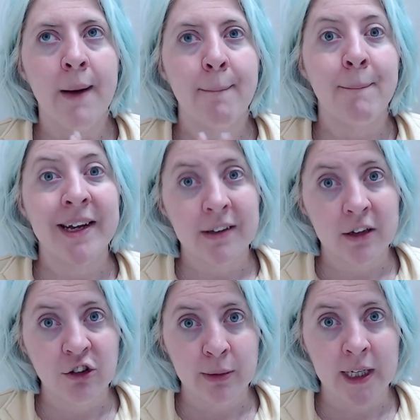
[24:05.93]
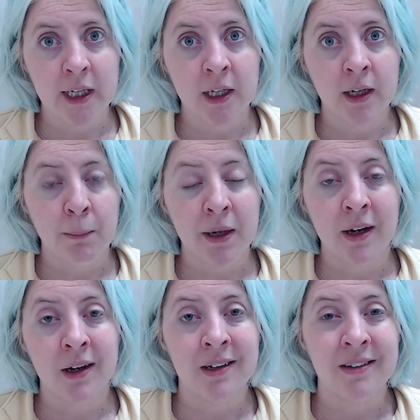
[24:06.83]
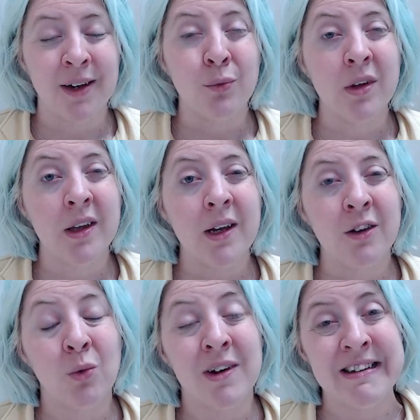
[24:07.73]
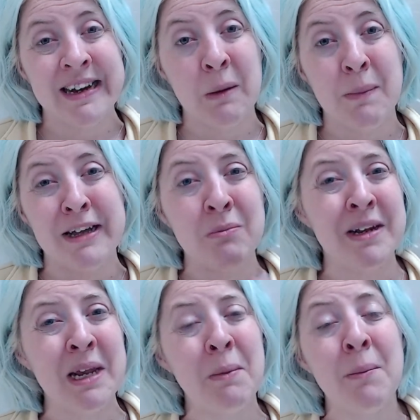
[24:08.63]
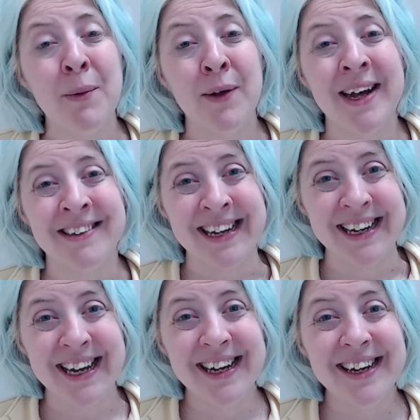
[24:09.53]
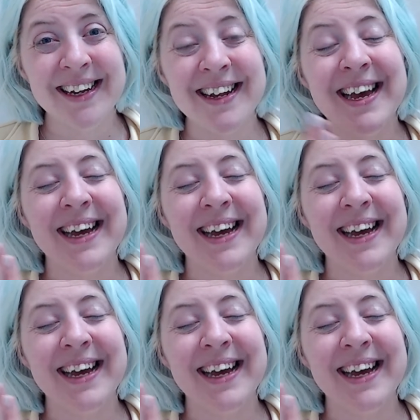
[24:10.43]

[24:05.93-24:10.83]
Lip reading: message me, because I really just want to help as many people as I can